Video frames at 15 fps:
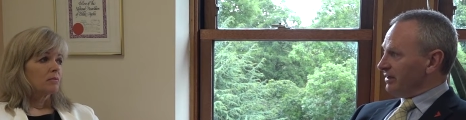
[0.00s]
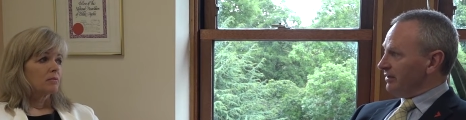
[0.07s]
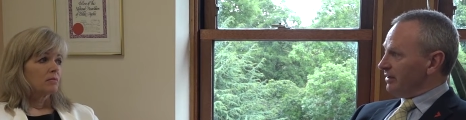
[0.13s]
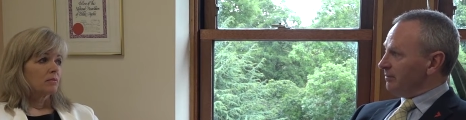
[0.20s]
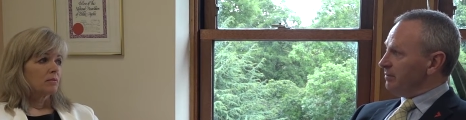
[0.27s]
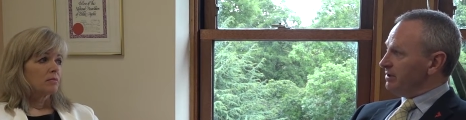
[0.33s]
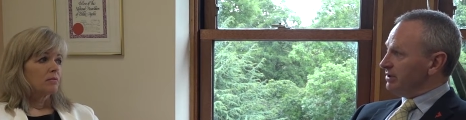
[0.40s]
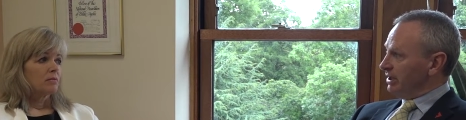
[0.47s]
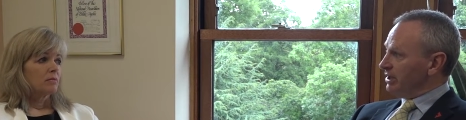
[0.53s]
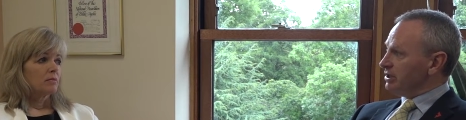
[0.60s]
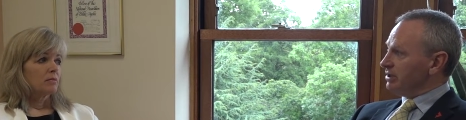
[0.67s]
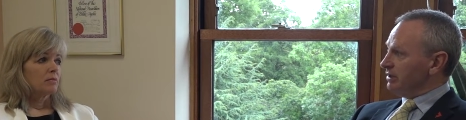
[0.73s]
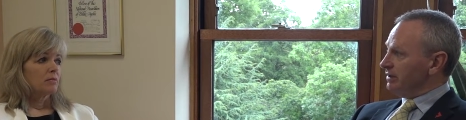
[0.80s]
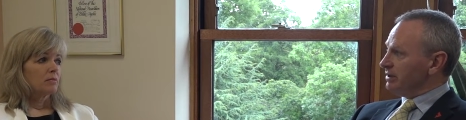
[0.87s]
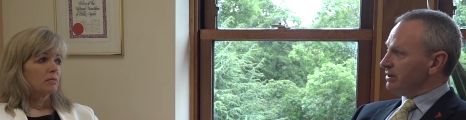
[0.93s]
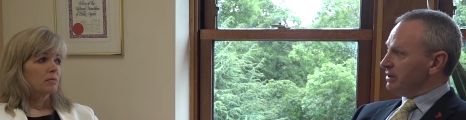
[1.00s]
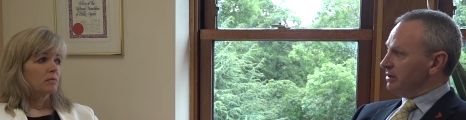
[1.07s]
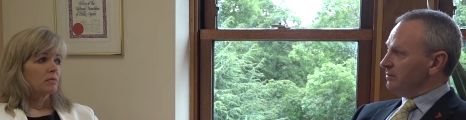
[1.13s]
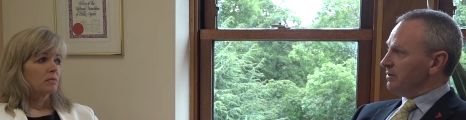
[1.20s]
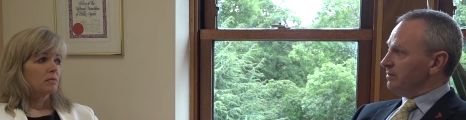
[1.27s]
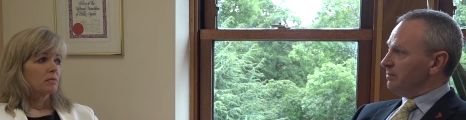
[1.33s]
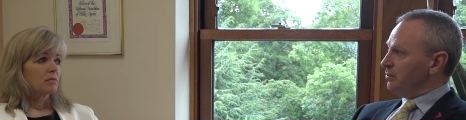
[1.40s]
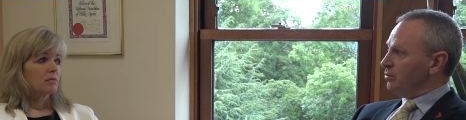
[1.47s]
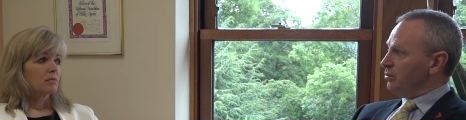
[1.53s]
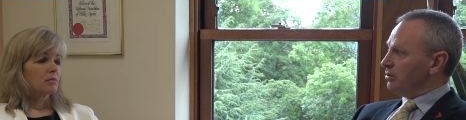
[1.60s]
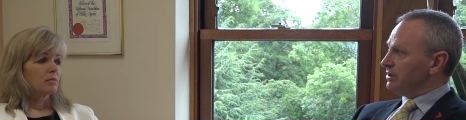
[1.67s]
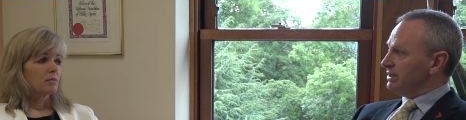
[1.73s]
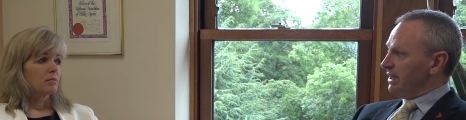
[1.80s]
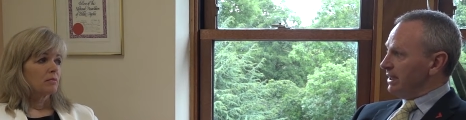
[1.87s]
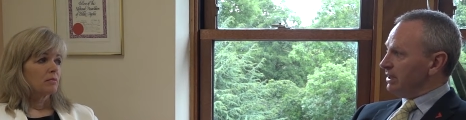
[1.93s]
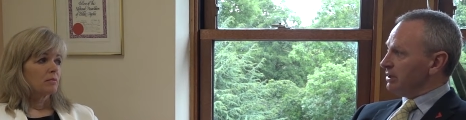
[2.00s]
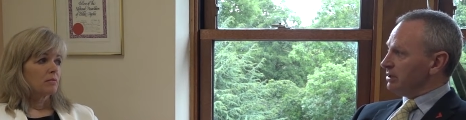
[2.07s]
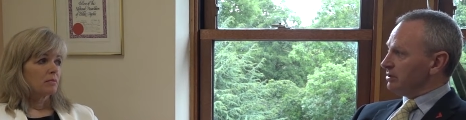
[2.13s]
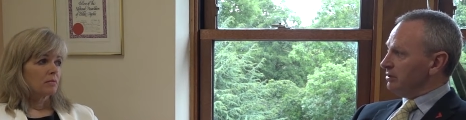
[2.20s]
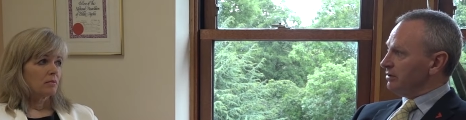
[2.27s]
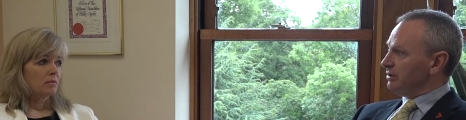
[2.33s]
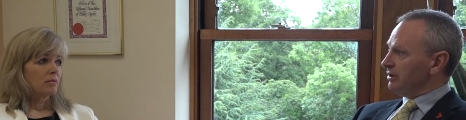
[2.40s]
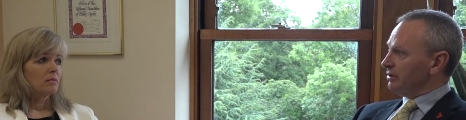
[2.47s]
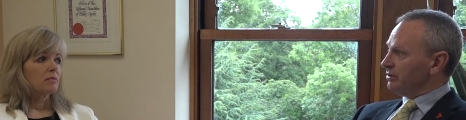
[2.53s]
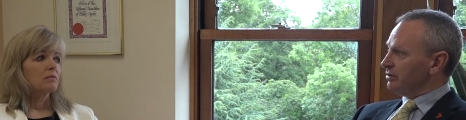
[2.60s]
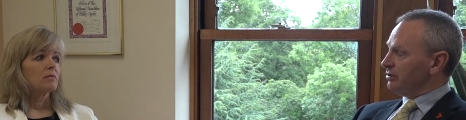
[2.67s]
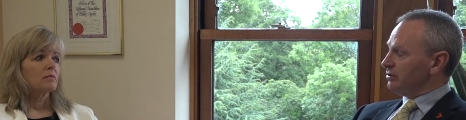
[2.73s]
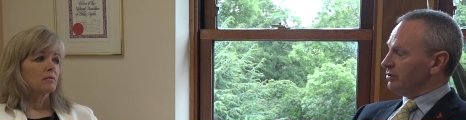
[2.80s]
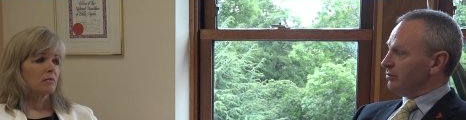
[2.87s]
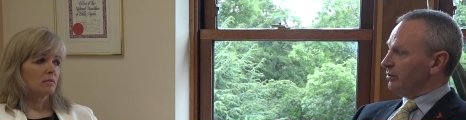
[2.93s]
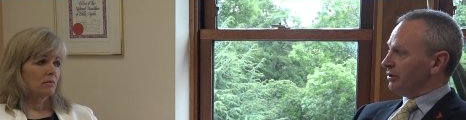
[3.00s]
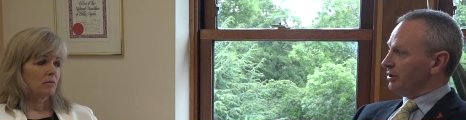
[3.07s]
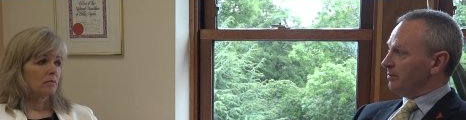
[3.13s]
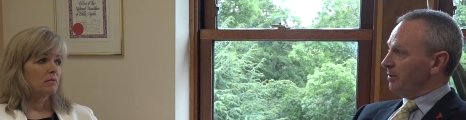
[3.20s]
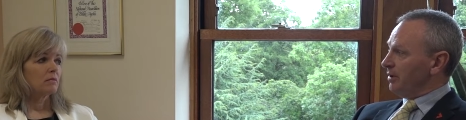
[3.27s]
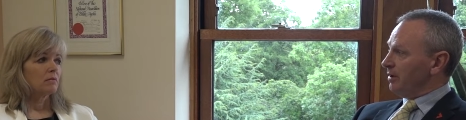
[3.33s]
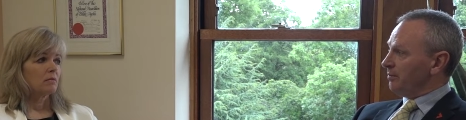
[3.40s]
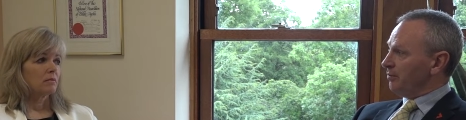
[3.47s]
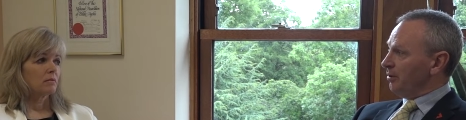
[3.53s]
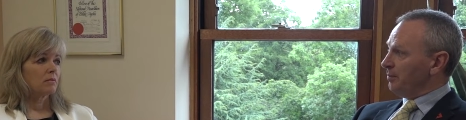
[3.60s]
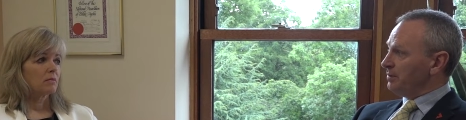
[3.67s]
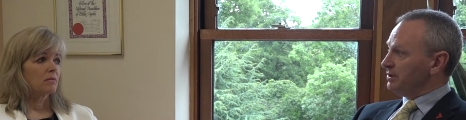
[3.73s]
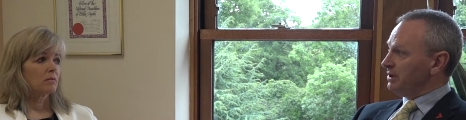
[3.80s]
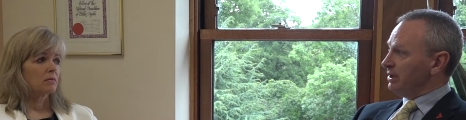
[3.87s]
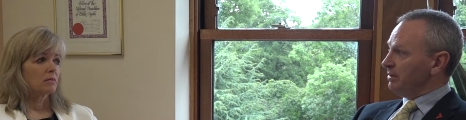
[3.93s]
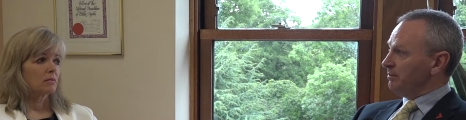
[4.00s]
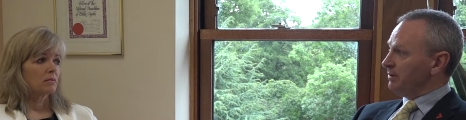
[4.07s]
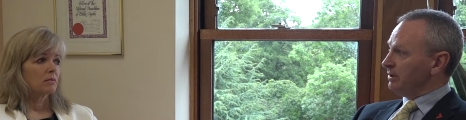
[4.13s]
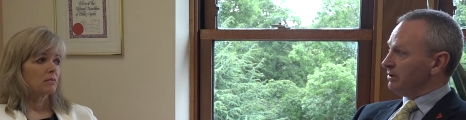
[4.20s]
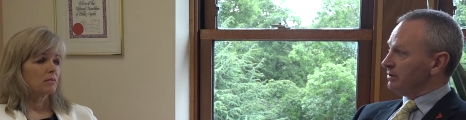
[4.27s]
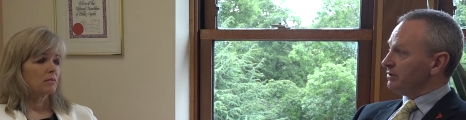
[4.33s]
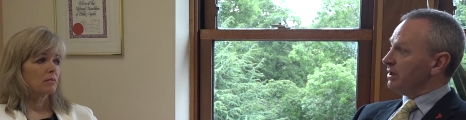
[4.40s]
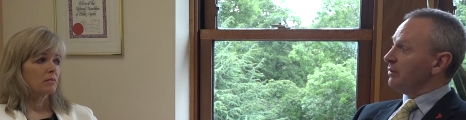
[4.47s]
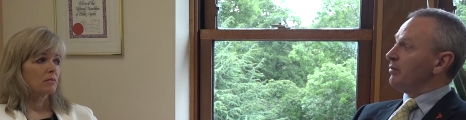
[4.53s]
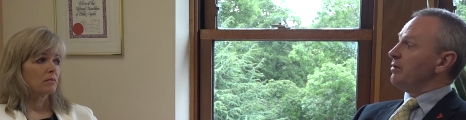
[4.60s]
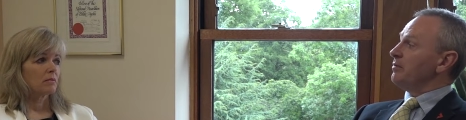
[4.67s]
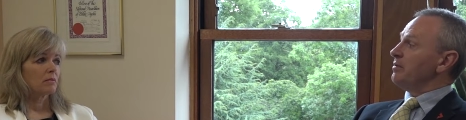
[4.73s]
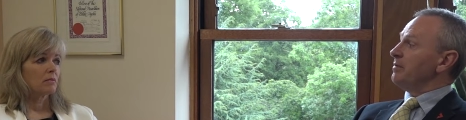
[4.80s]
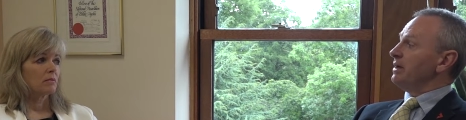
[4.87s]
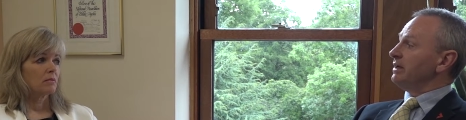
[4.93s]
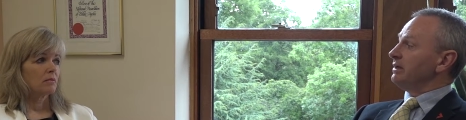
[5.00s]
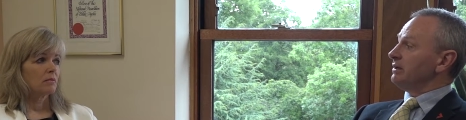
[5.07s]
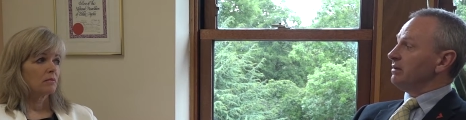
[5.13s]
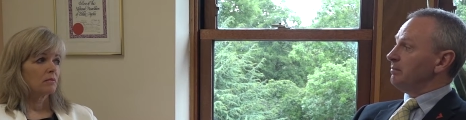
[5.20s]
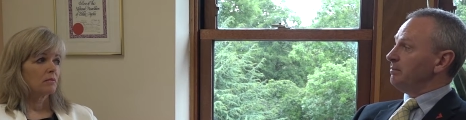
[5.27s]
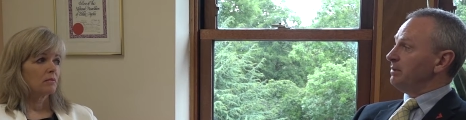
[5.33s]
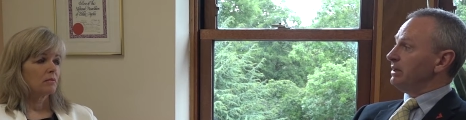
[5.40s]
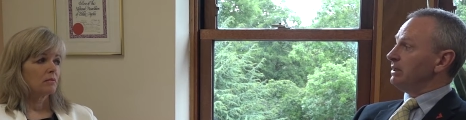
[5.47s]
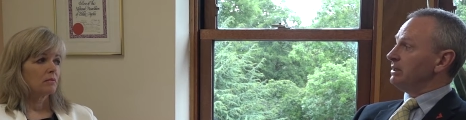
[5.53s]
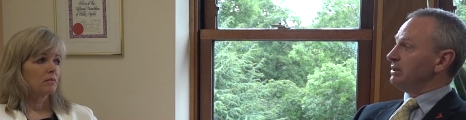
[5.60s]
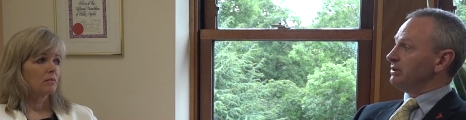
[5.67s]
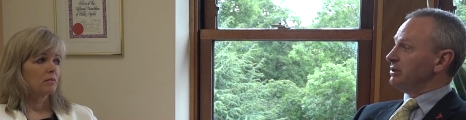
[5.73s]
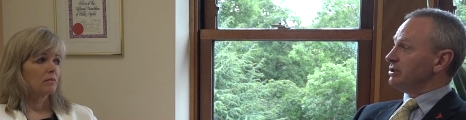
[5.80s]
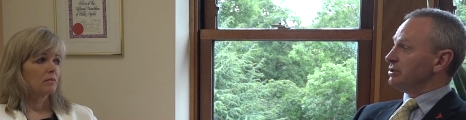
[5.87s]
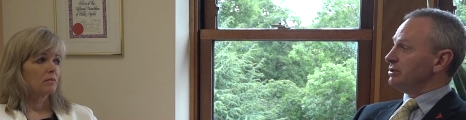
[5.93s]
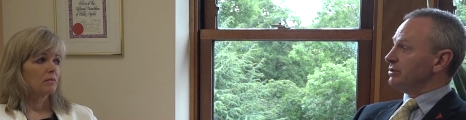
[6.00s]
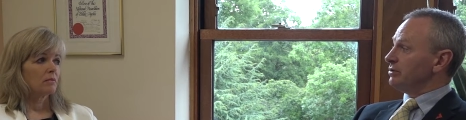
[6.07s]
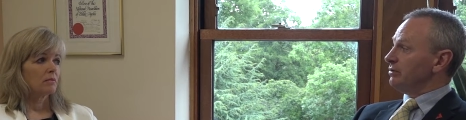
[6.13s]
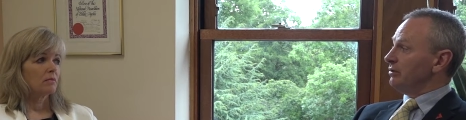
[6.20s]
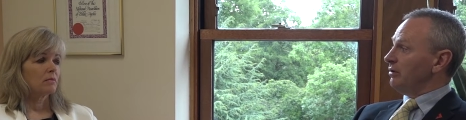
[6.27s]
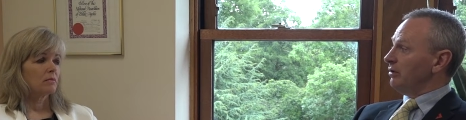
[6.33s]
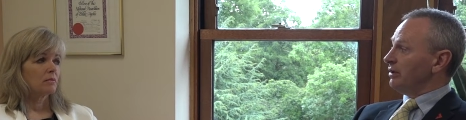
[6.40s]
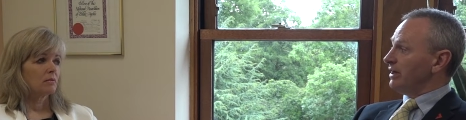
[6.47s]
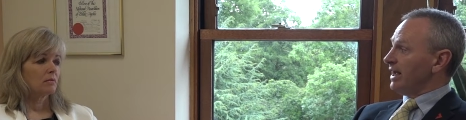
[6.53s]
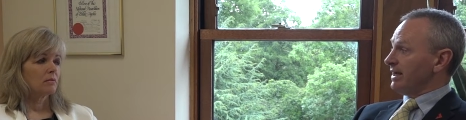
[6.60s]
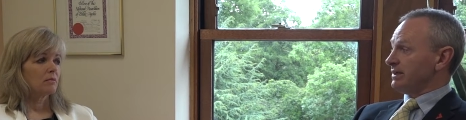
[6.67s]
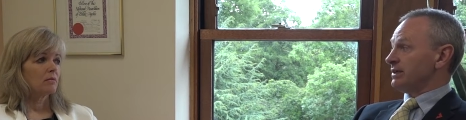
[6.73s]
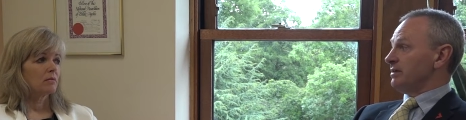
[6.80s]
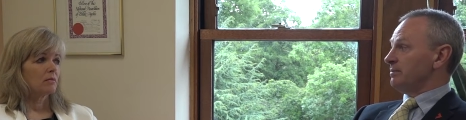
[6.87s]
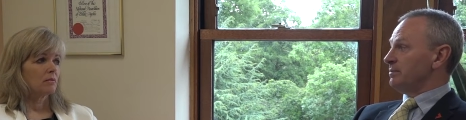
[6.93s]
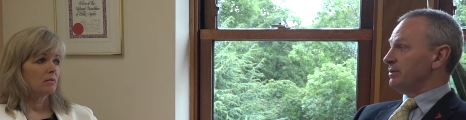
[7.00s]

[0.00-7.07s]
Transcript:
Speaker 1: I think potentially there's going to be more tenants looking to, to occupy property, because they won't be making the big decisions on, on an asset